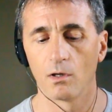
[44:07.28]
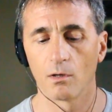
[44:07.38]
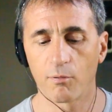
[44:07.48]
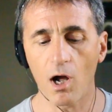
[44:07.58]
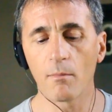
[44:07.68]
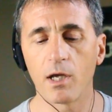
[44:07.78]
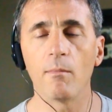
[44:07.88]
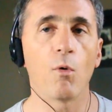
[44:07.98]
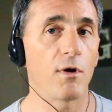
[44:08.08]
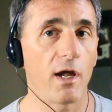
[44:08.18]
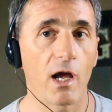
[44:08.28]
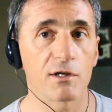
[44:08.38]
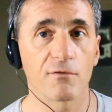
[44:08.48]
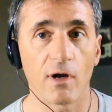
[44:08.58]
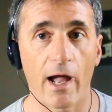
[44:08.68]
The problem came in when I
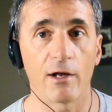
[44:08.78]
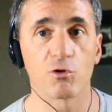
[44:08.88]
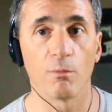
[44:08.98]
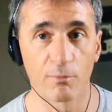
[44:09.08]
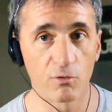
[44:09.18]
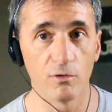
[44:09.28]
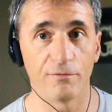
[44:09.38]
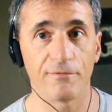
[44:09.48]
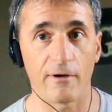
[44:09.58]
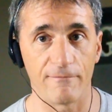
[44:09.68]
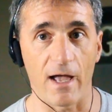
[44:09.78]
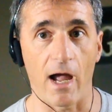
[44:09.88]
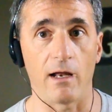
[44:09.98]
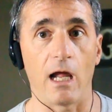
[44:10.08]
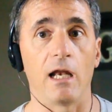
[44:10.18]
asked for actual proof of
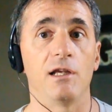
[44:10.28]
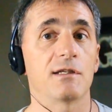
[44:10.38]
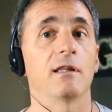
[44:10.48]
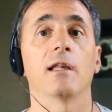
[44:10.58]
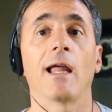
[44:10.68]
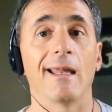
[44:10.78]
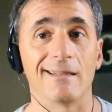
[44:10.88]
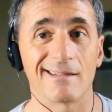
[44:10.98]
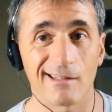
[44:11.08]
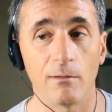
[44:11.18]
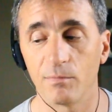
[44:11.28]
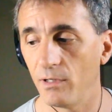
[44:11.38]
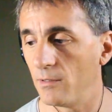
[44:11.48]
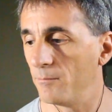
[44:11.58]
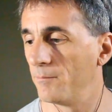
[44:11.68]
that, and he said that had
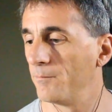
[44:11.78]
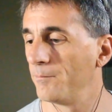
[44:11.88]
stumped him.